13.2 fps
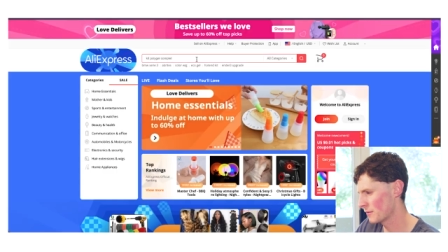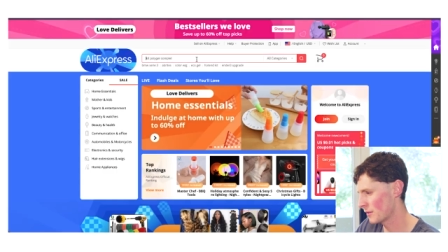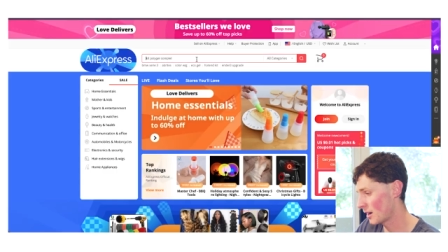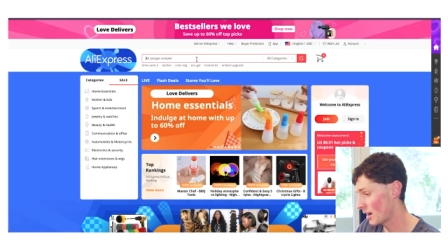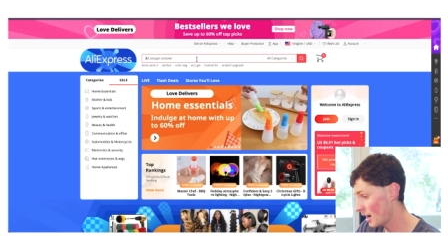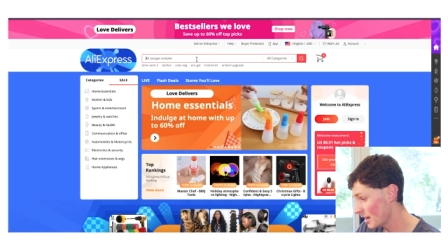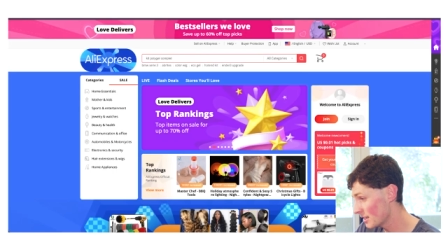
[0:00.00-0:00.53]
if
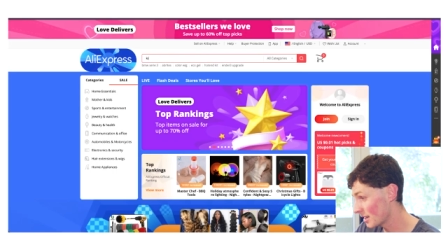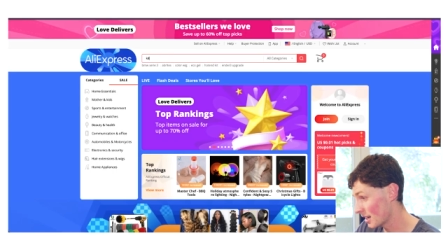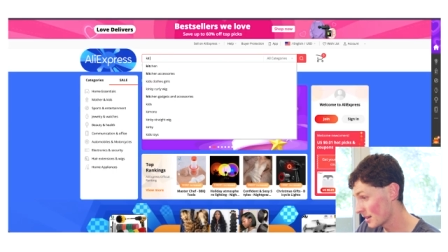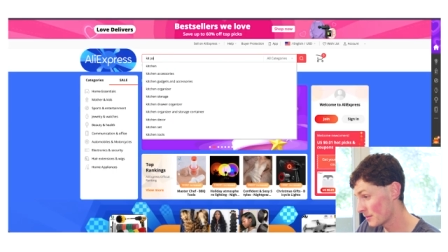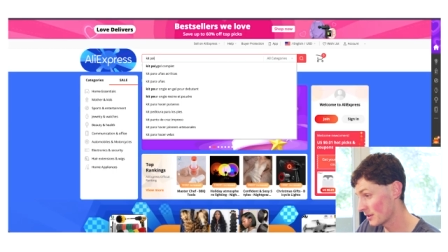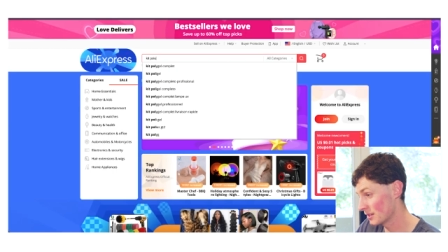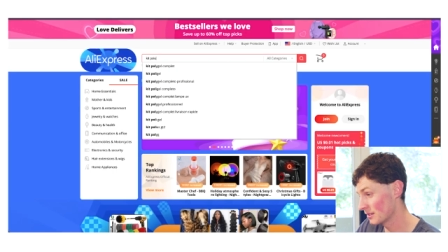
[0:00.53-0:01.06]
I
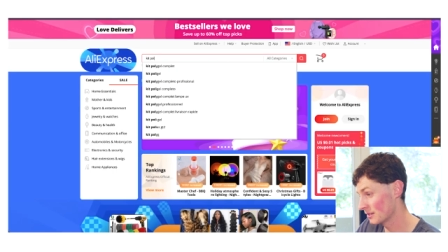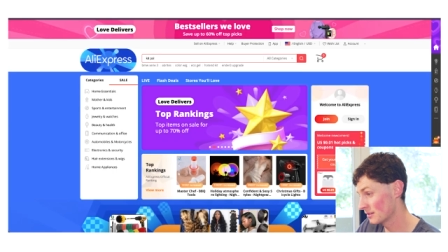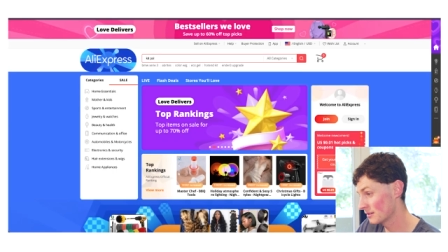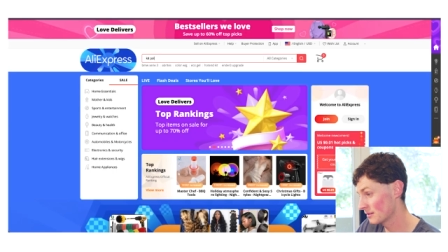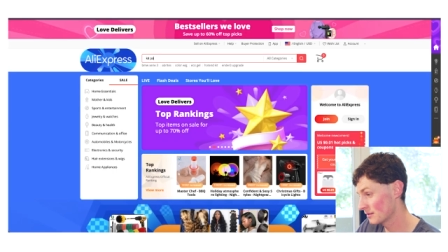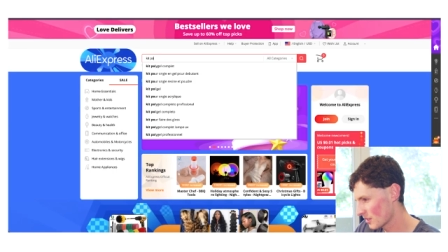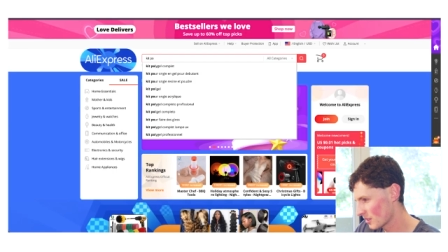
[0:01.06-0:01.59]
type
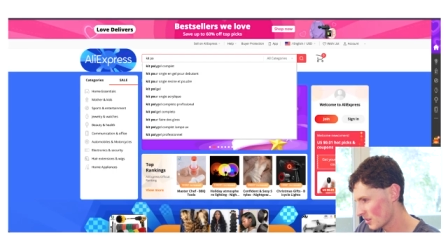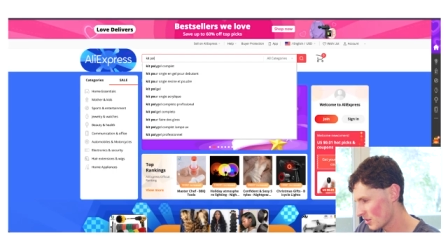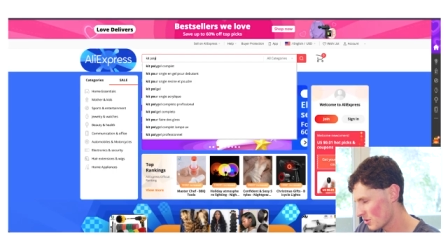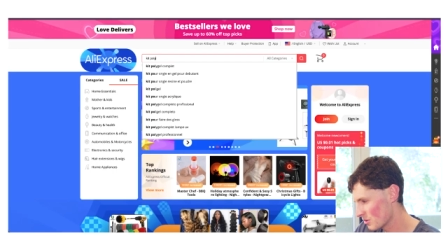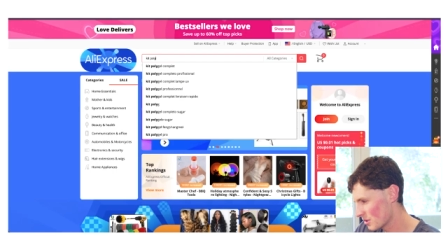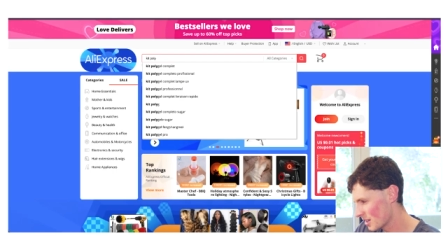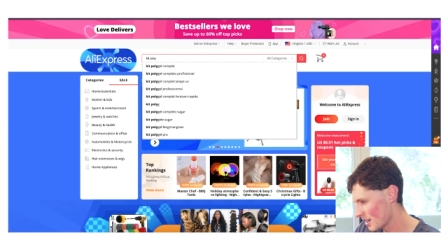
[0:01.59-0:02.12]
in,
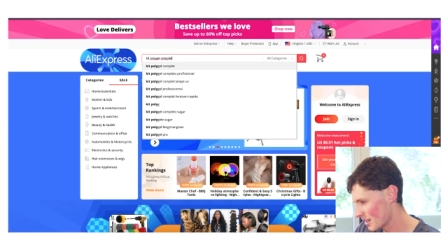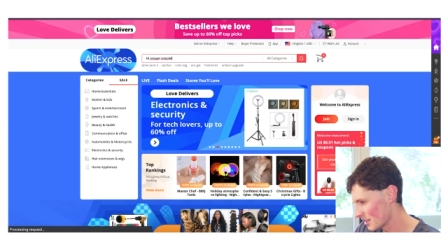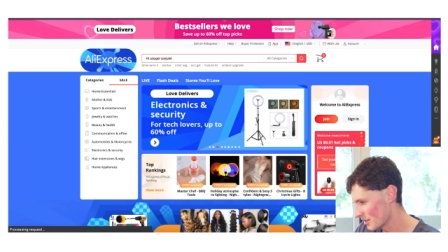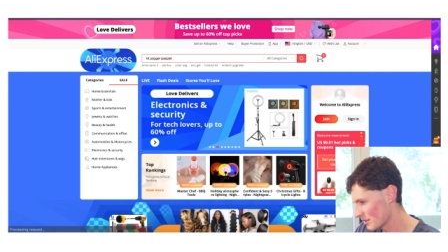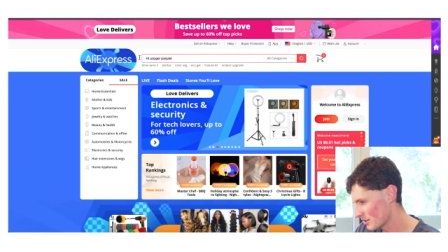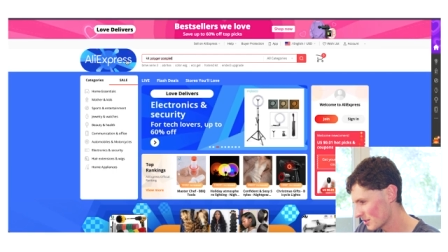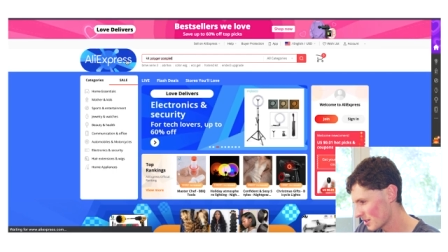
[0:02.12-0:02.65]
okay,